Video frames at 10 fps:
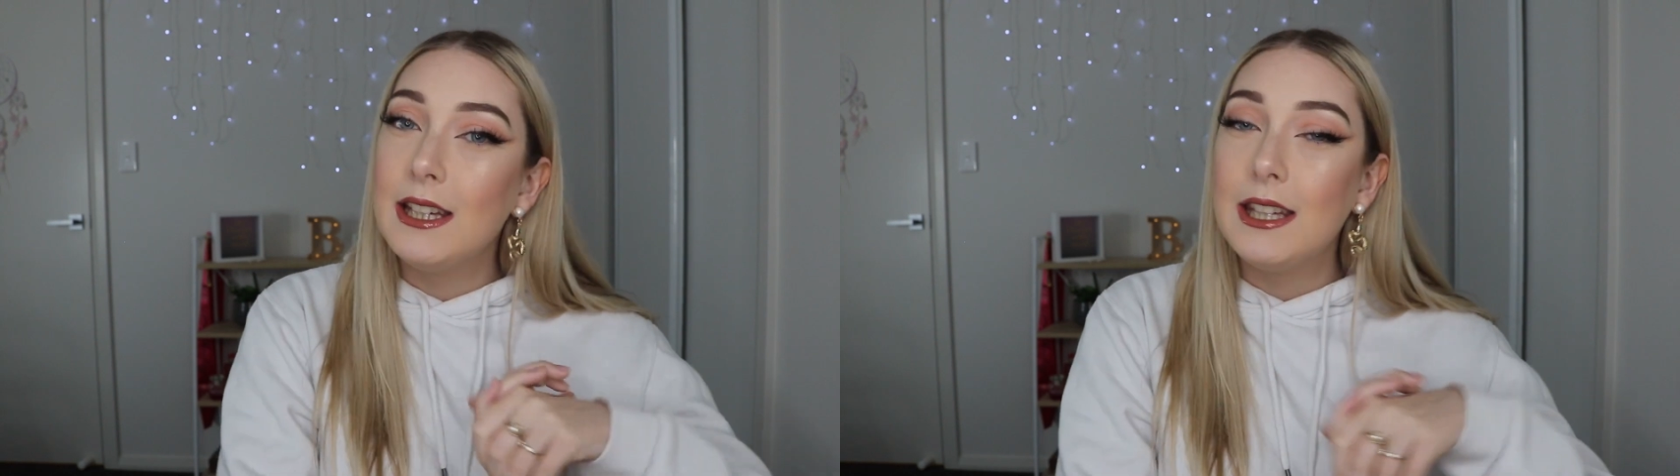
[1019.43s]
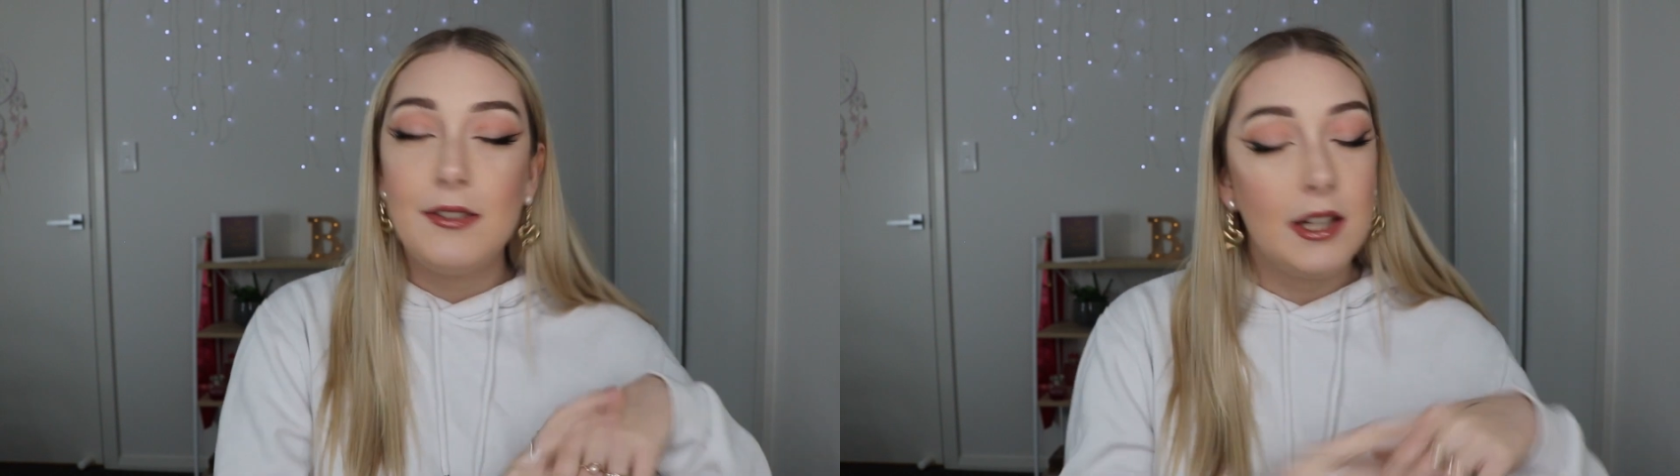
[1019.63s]

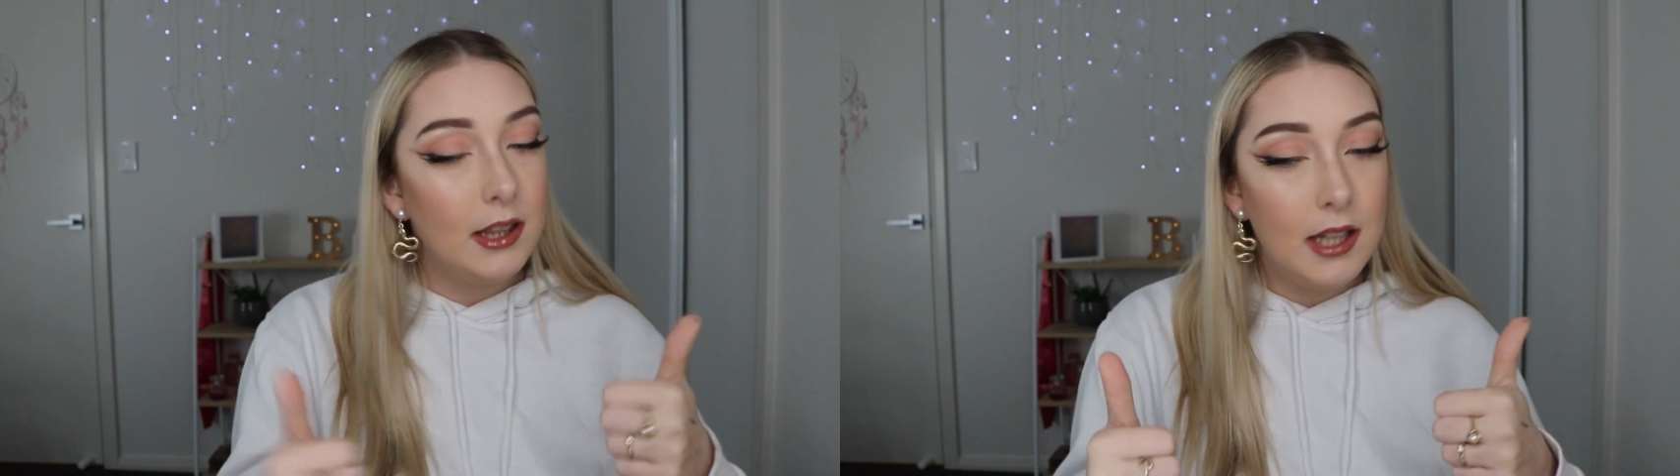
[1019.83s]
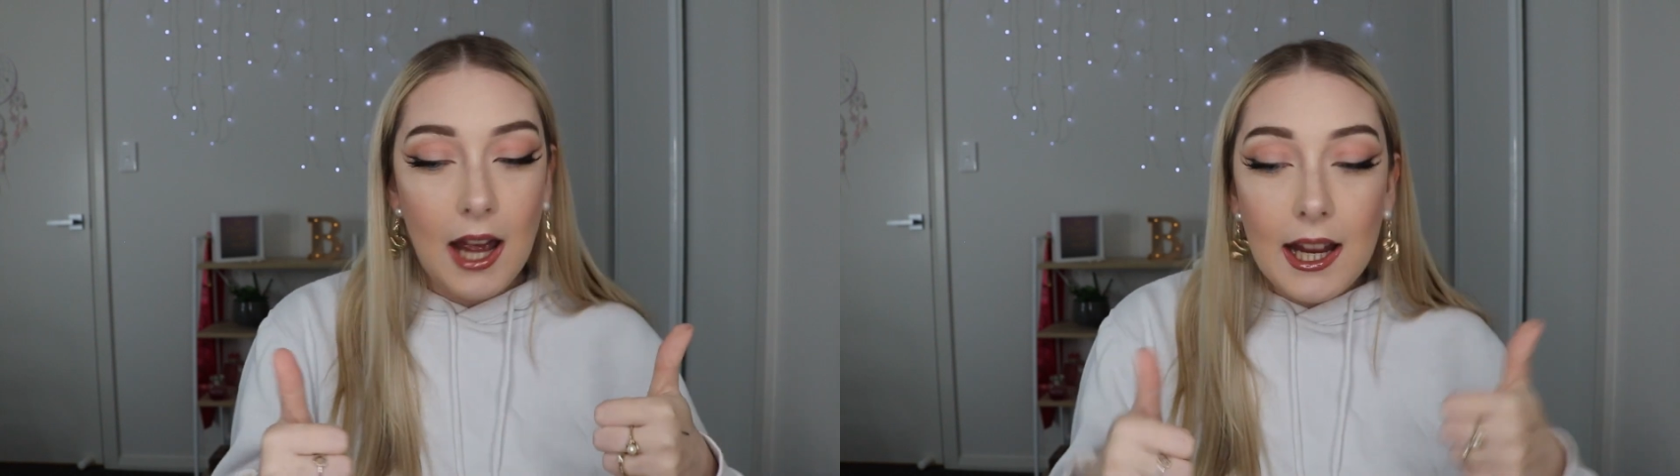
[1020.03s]
Give it a
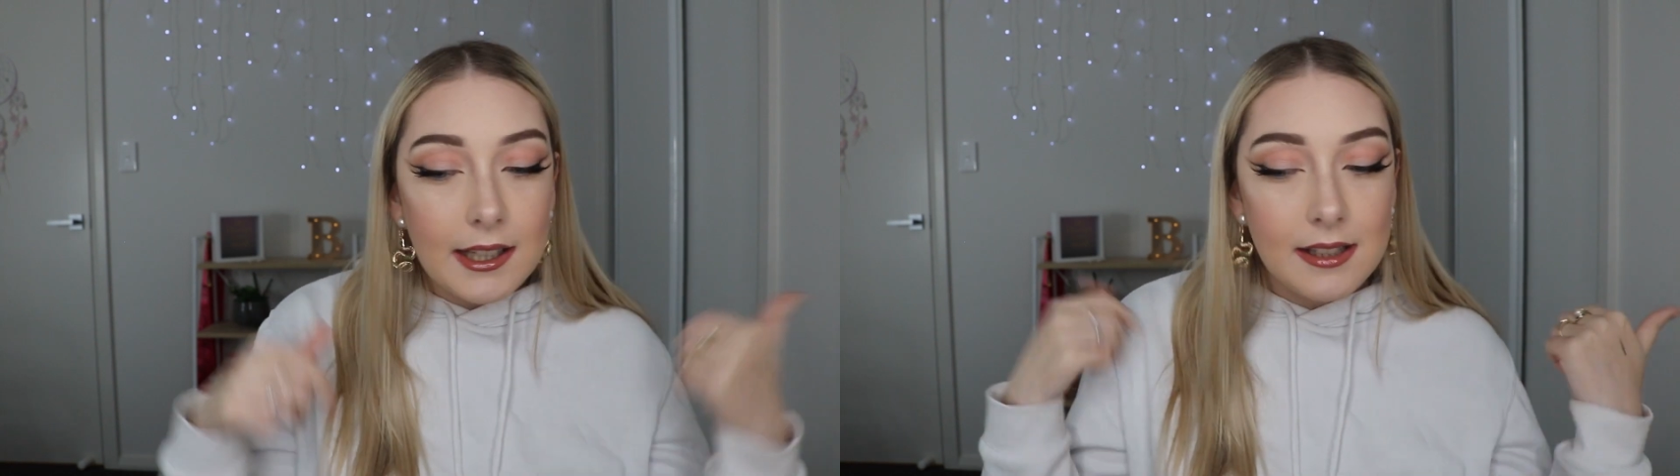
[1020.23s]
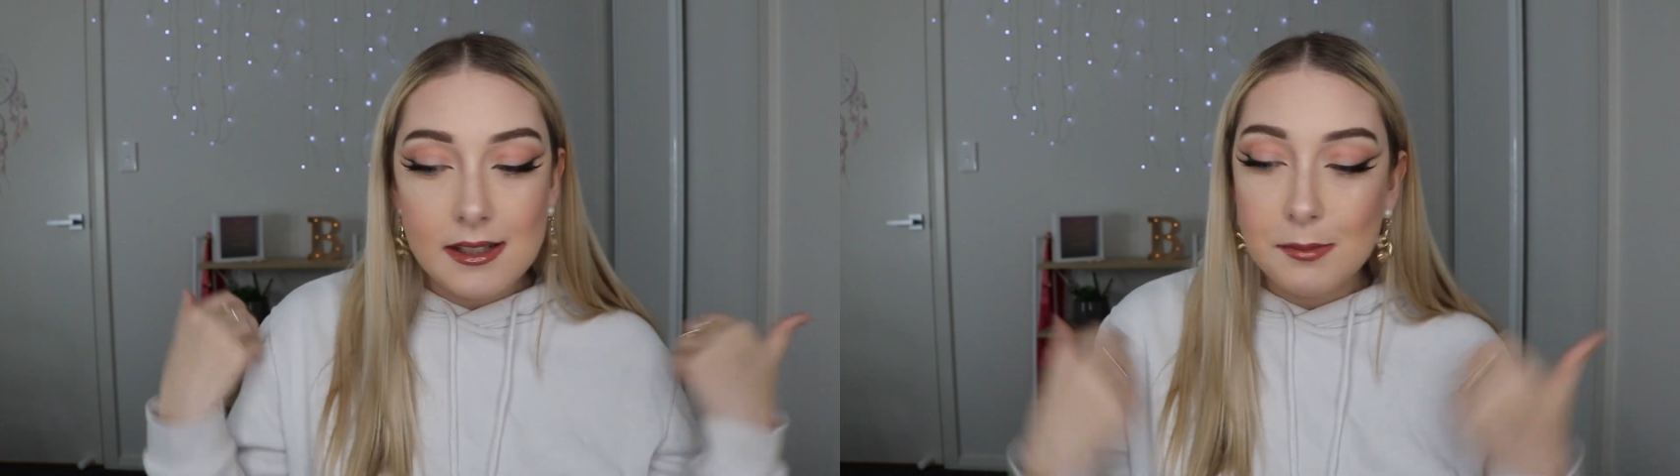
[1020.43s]

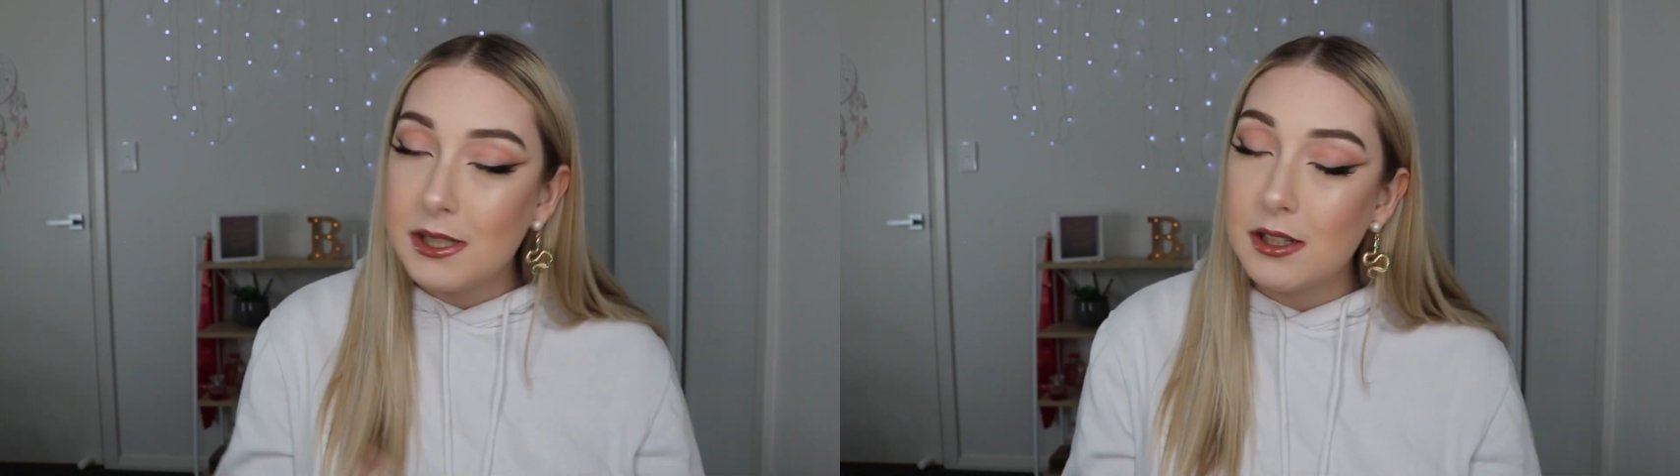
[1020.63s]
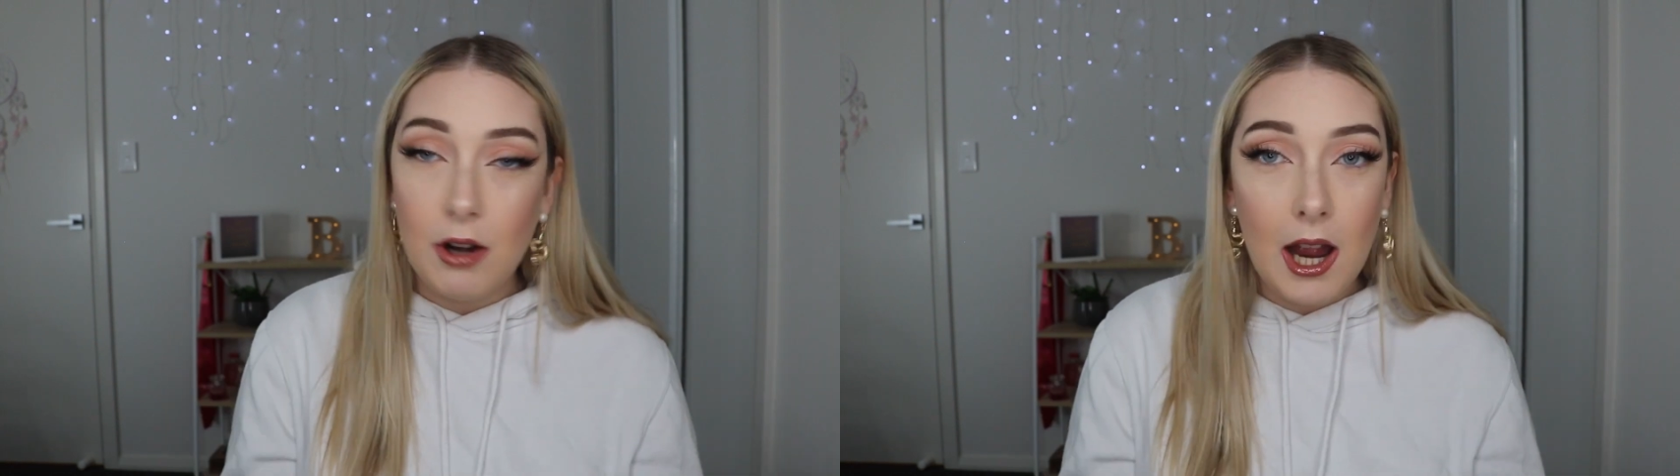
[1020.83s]
like,
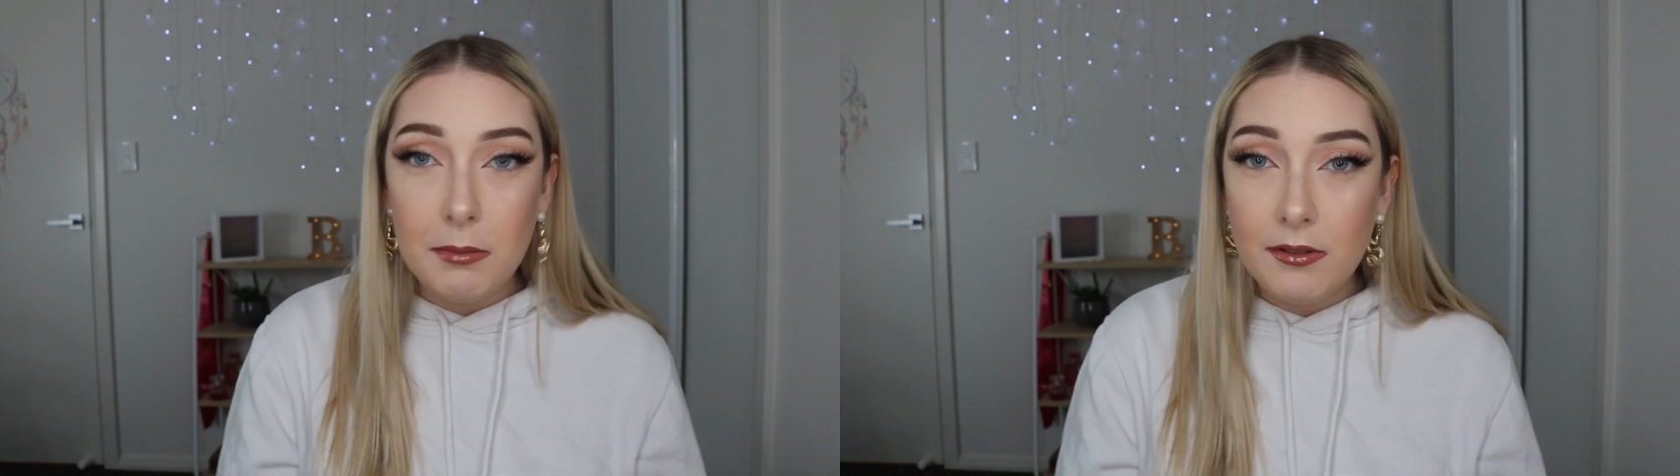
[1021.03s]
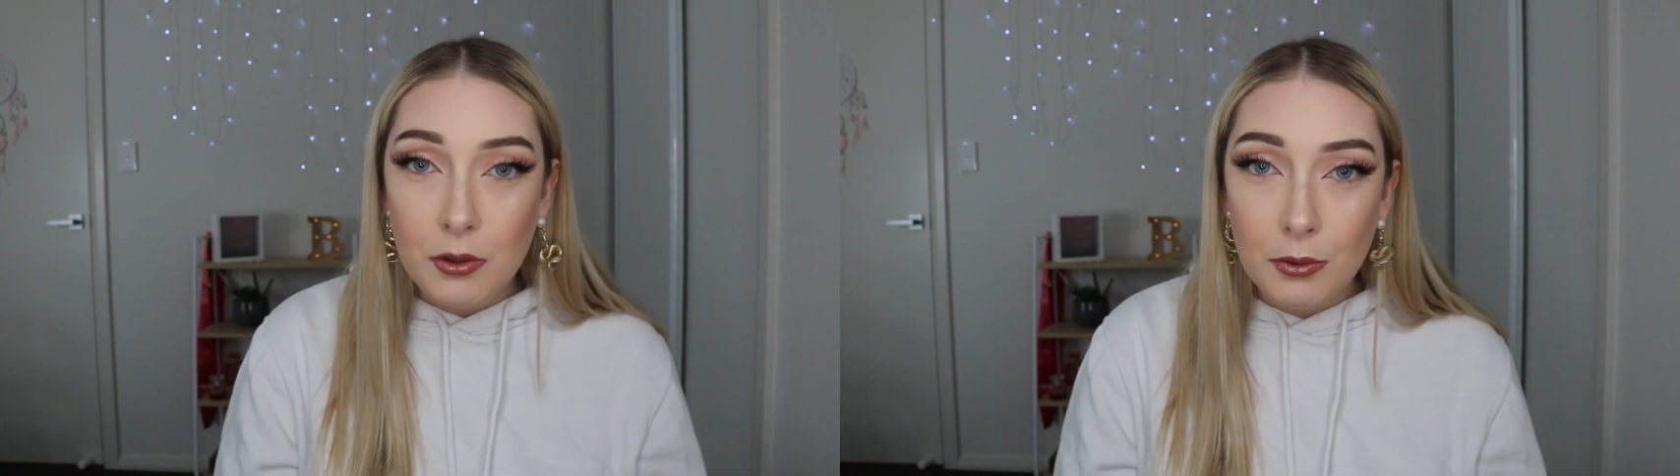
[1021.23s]
subscribe
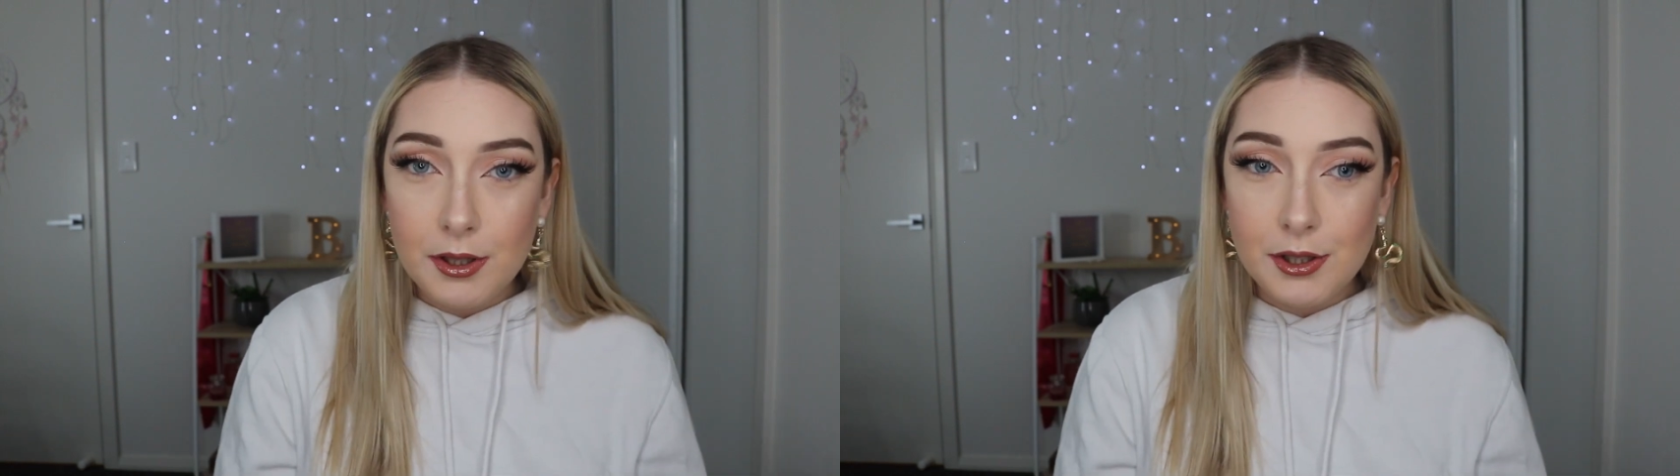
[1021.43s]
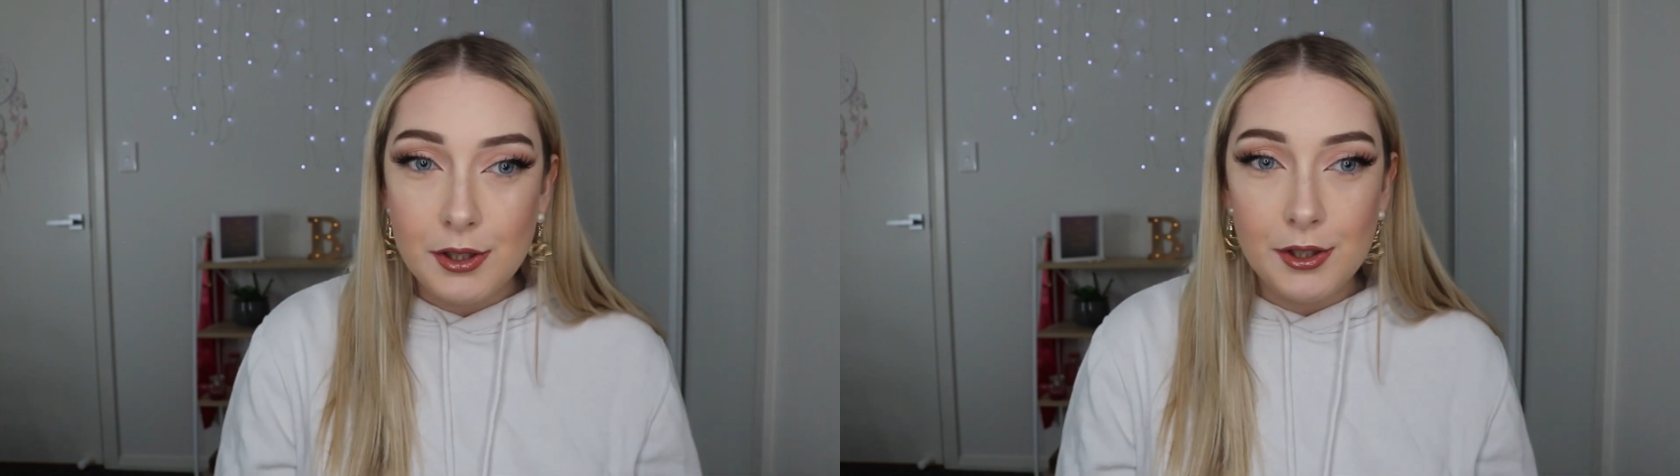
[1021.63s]
if you
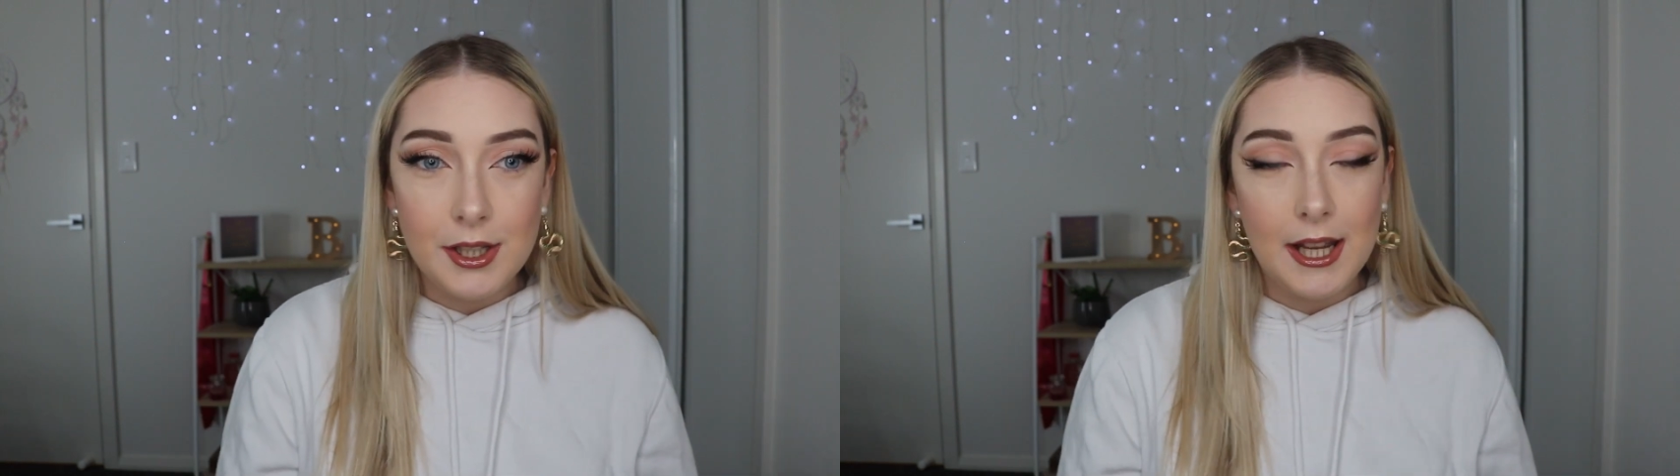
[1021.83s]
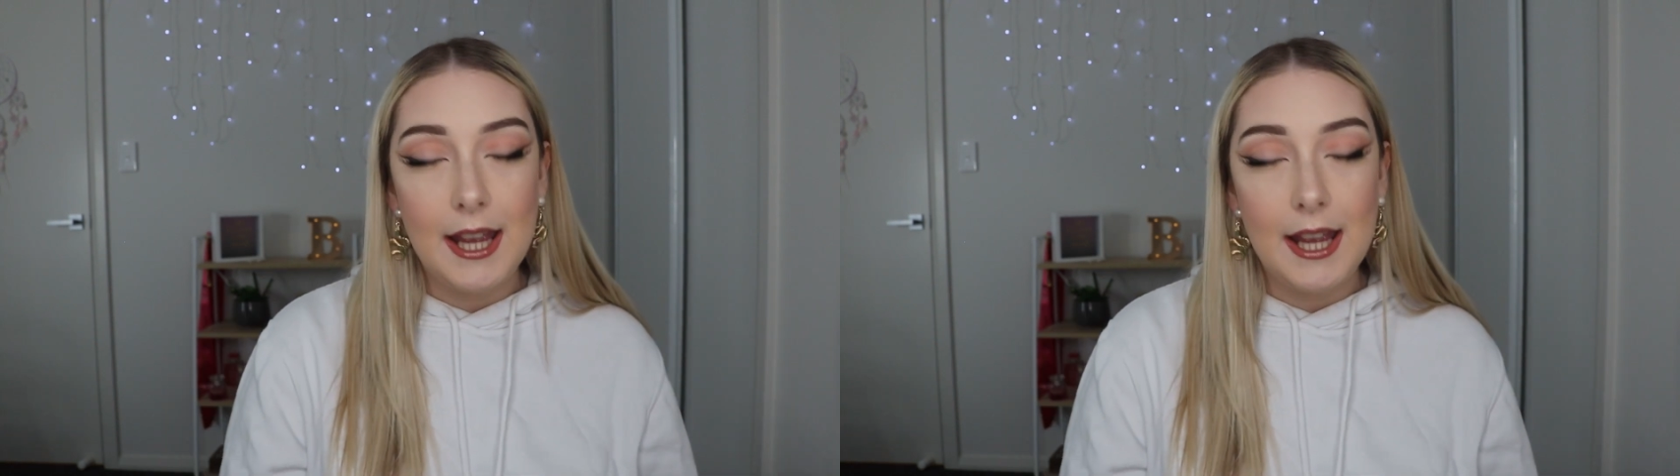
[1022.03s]
want to,